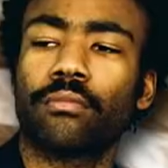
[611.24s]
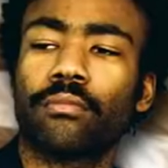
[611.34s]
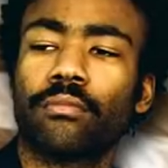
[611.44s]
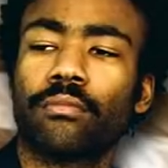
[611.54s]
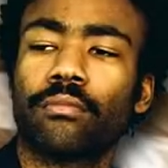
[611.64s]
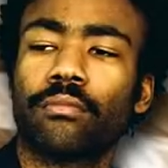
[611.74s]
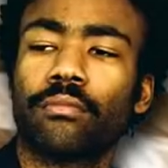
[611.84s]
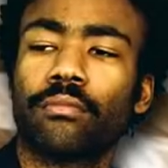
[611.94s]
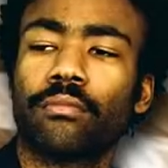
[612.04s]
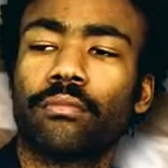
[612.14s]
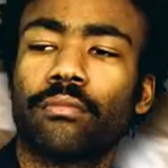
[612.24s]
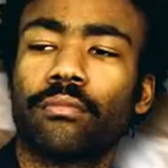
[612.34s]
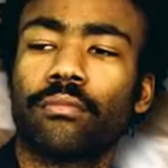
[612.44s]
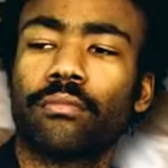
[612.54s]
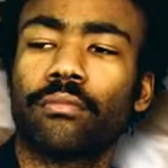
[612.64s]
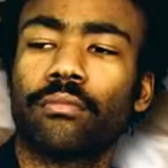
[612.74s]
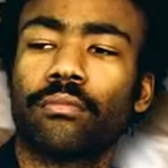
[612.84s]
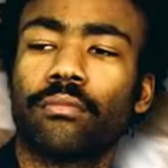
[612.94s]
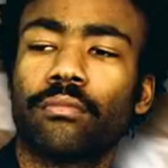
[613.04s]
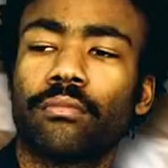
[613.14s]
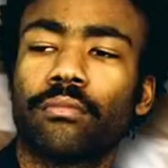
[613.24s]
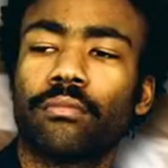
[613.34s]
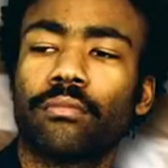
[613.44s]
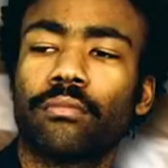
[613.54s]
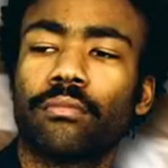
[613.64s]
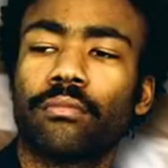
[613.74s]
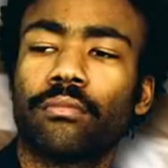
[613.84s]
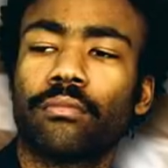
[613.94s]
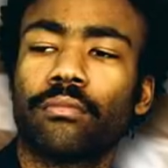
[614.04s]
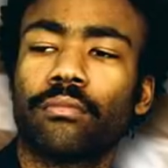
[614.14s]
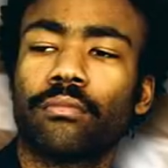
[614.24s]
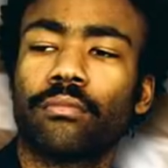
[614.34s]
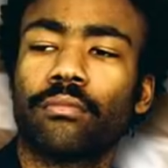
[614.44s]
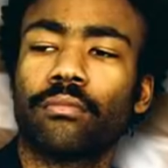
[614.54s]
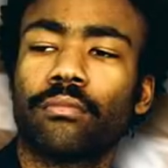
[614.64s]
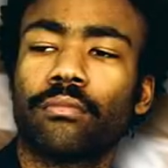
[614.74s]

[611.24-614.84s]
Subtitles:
Nothing is said.